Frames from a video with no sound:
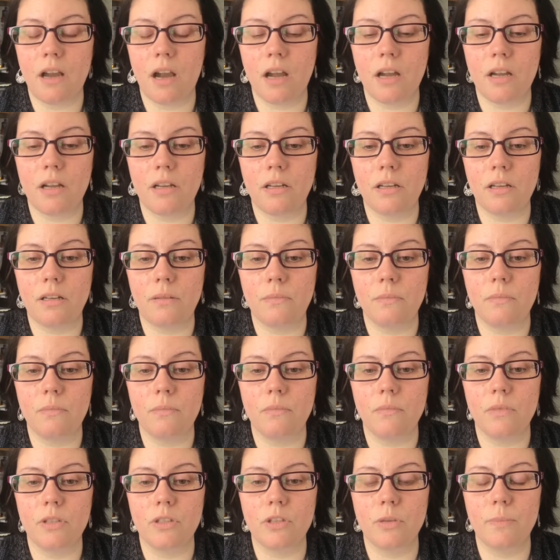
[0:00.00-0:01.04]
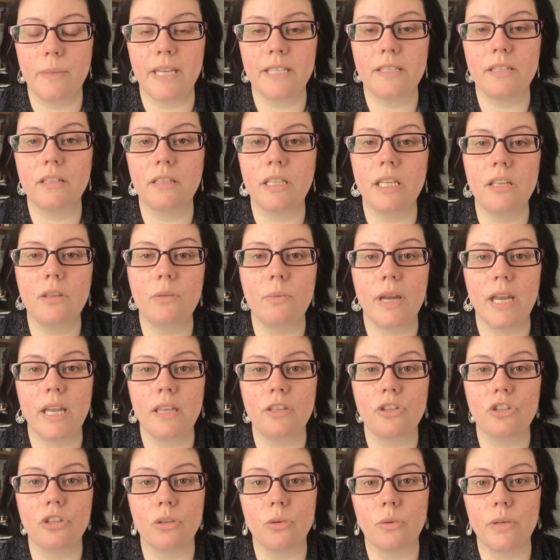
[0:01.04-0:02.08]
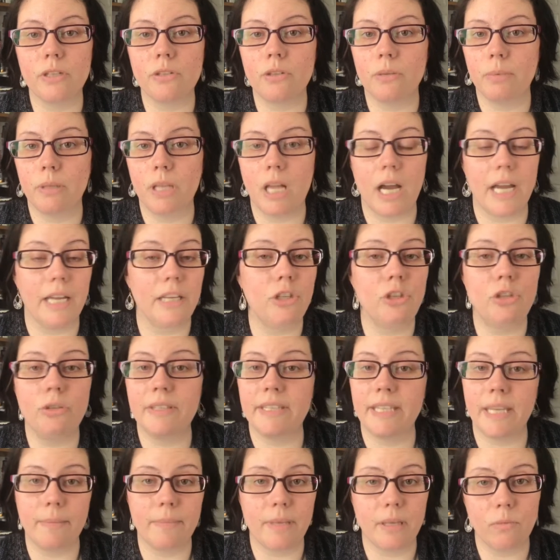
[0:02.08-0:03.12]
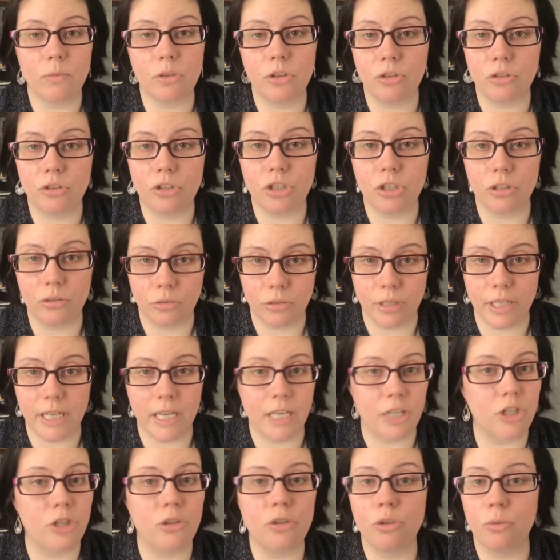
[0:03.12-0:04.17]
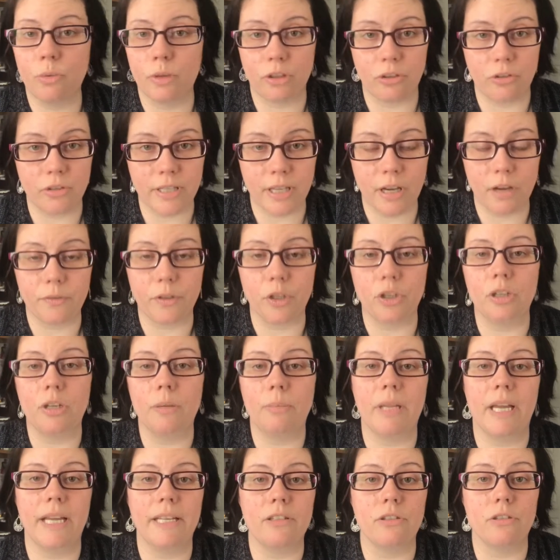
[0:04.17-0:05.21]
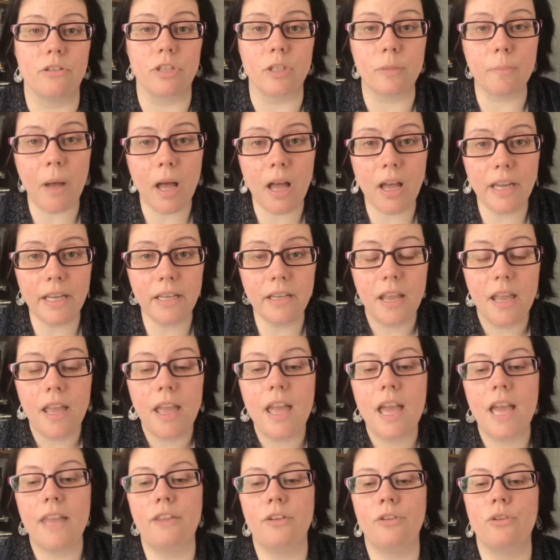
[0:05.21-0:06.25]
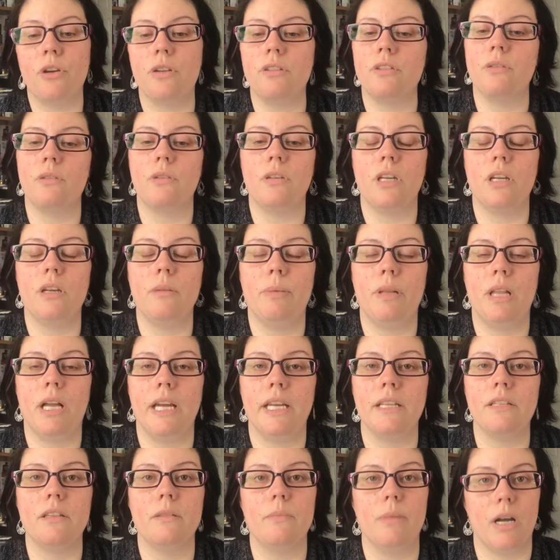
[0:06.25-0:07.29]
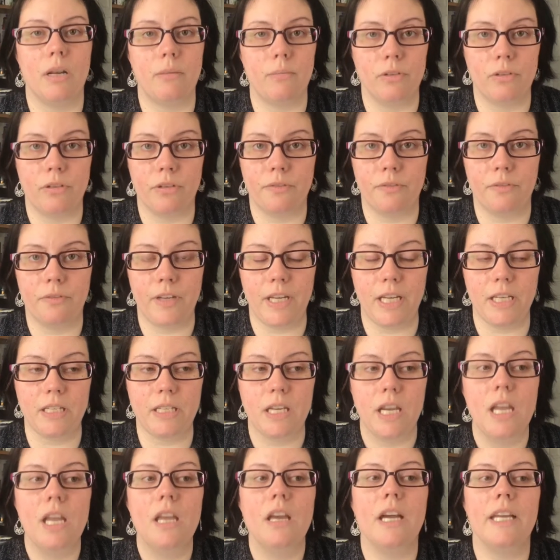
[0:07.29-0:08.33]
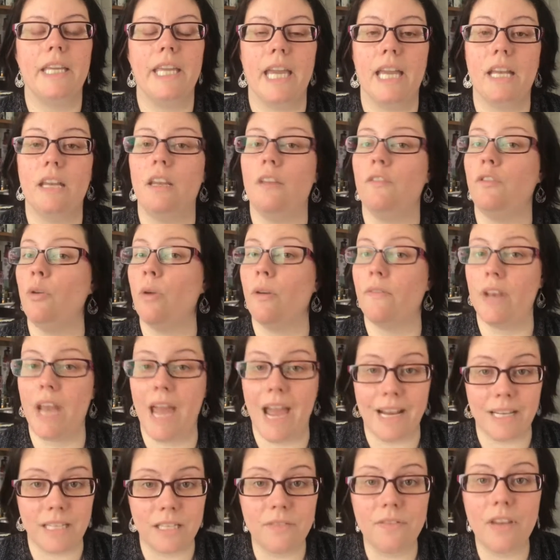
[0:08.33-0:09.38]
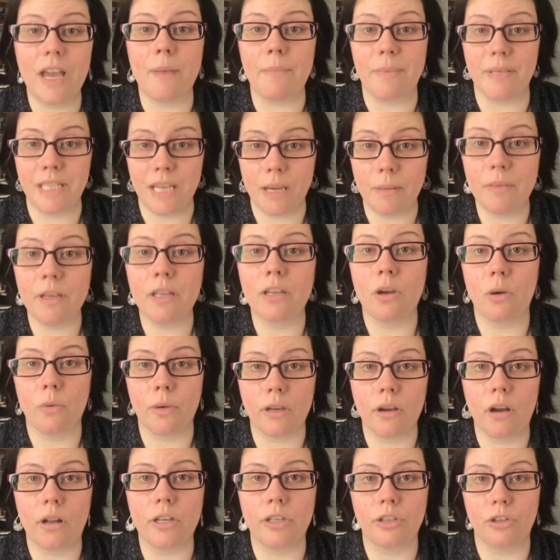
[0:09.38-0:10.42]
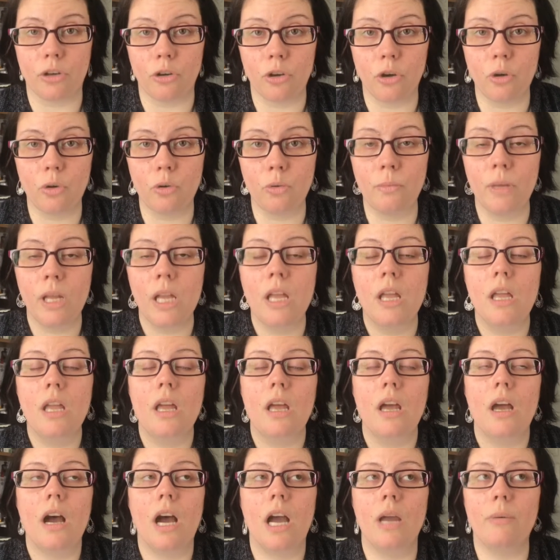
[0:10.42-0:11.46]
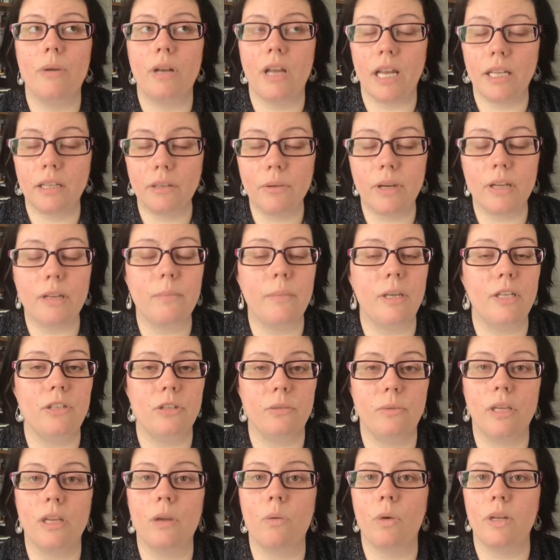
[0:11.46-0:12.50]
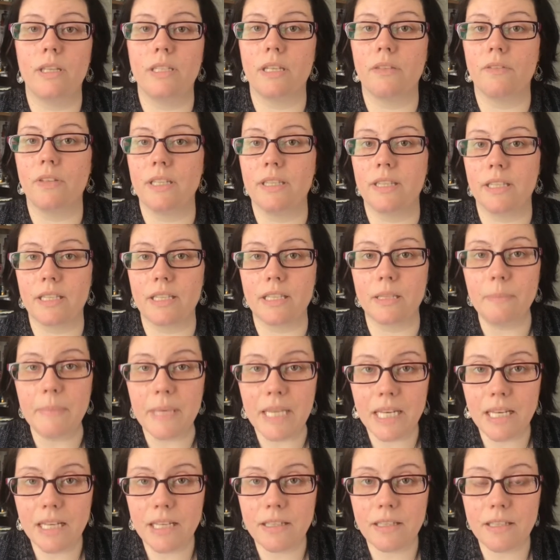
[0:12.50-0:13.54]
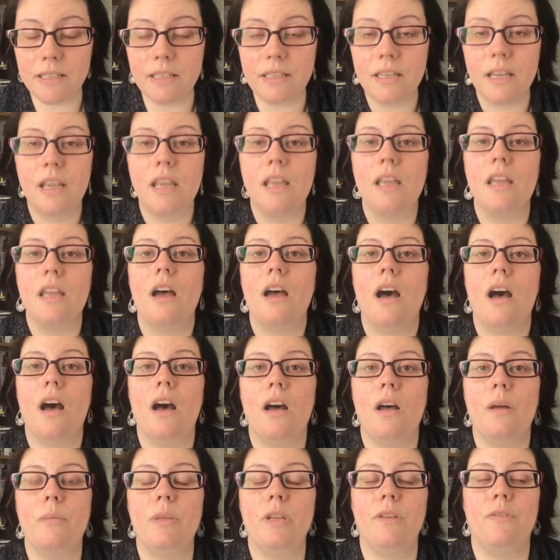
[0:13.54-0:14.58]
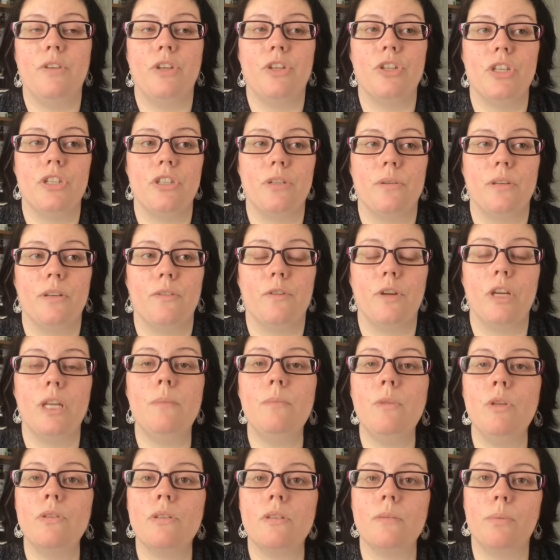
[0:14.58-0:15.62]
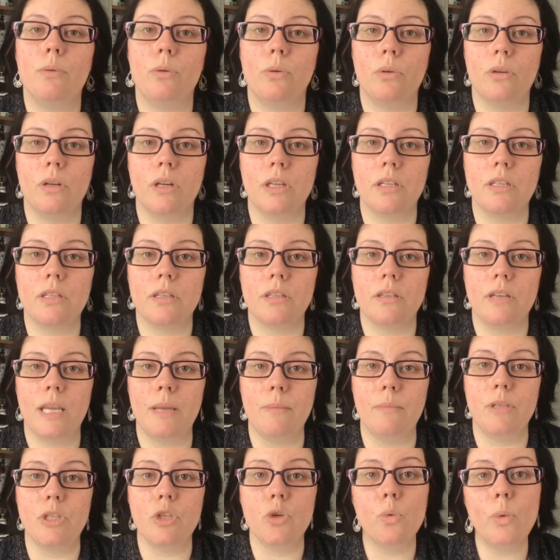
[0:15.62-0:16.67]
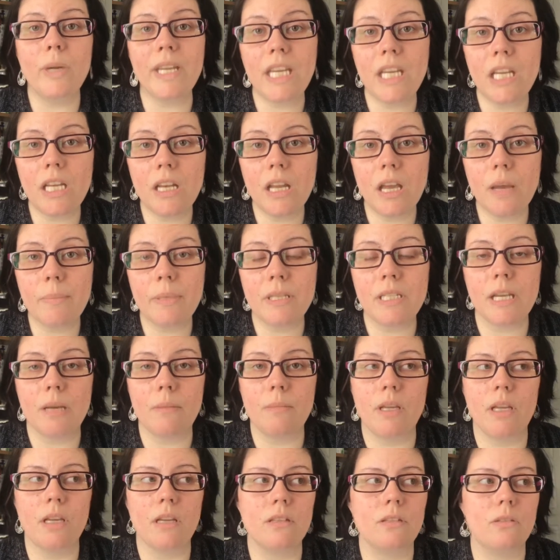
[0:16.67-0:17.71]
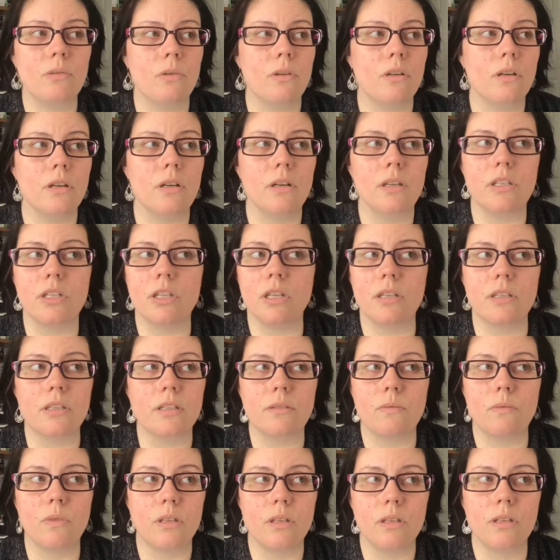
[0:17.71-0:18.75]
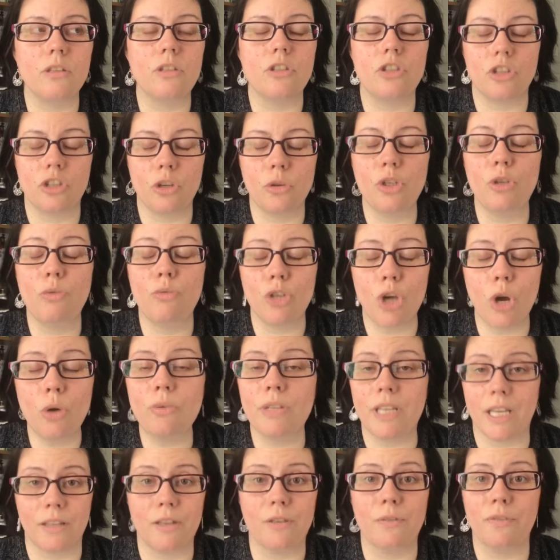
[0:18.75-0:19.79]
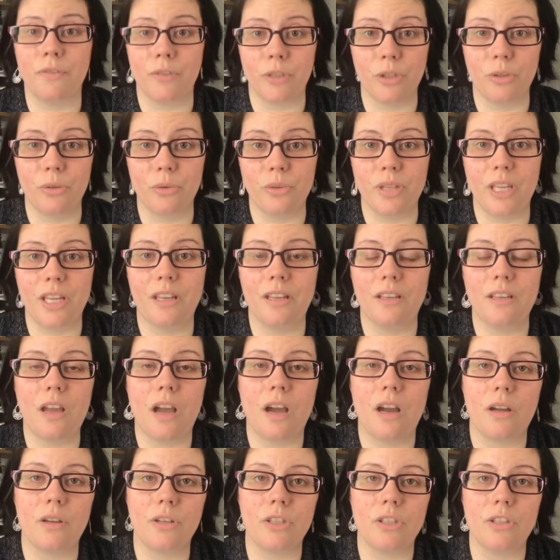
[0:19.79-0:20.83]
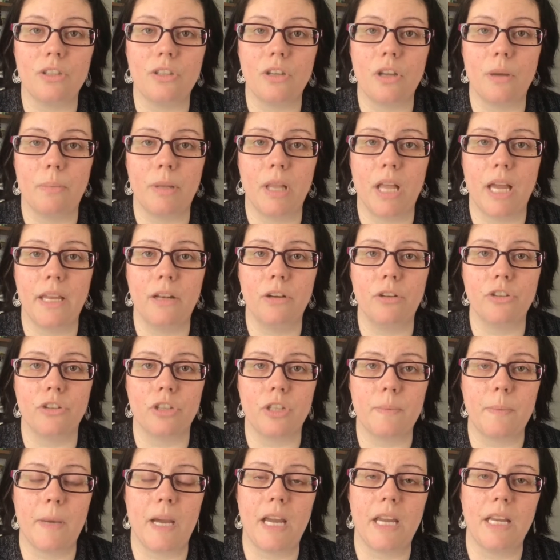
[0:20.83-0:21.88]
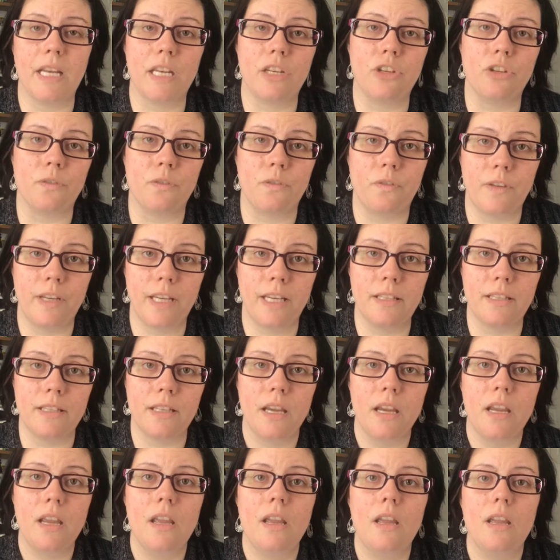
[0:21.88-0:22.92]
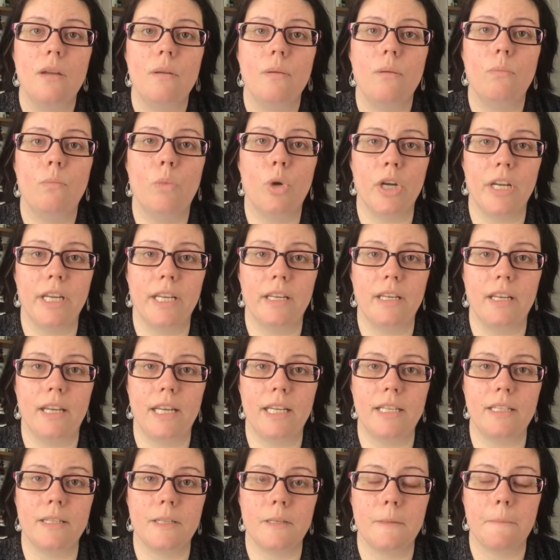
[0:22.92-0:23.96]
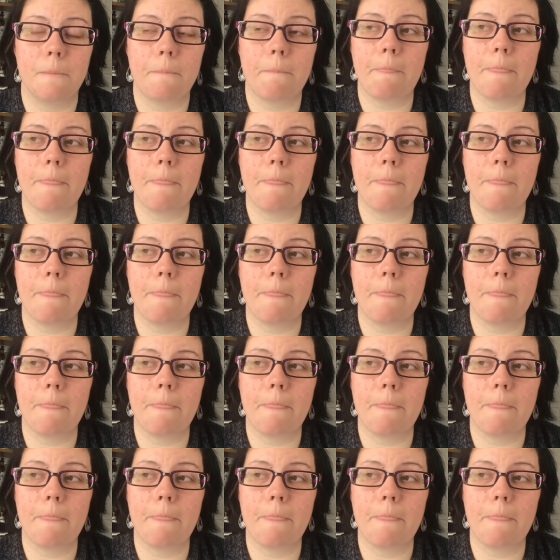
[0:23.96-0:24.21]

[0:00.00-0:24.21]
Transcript: So basically the way that you're going to apply, you do the same thing with your children as you do with yourself. You're going to apply it to their spine, and then you're also going to apply it to the bottom of their feet. Again, if you have an active epidemic going on in your home, I would highly recommend doing it once every 60 minutes. If you're just doing it for immune support in between epidemics, or just so you don't get the flu, then apply it on your spine and your feet morning and night.